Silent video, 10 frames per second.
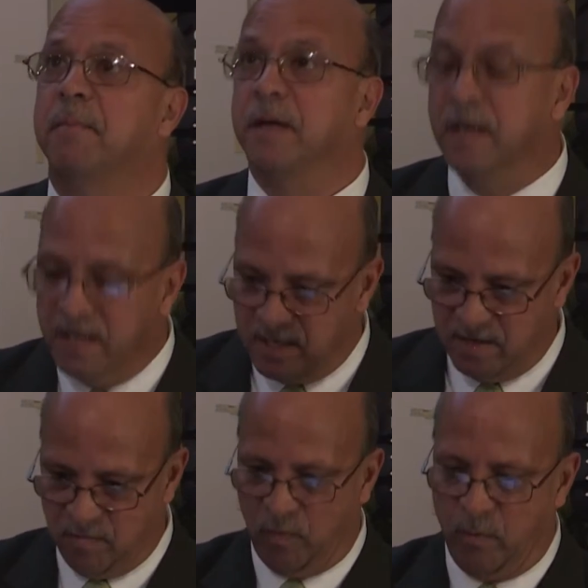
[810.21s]
But
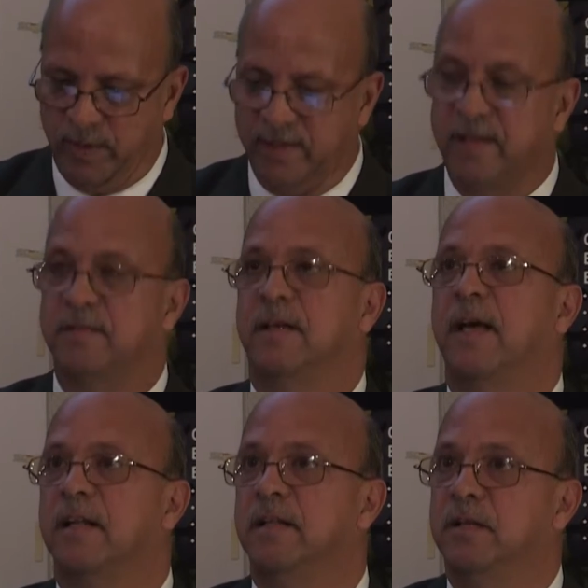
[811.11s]
when we did it
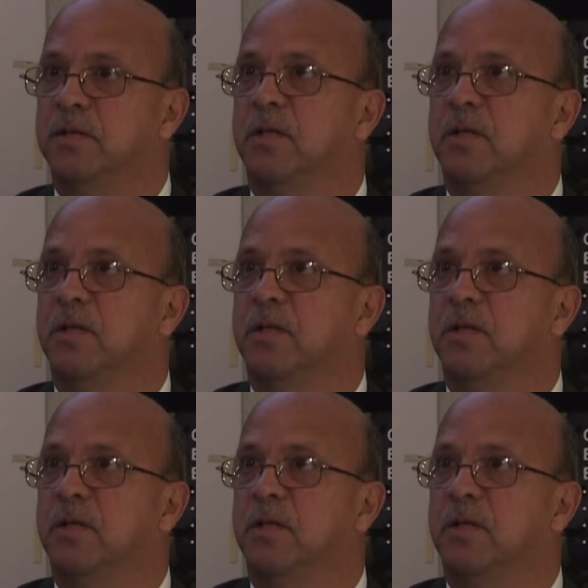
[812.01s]
together, these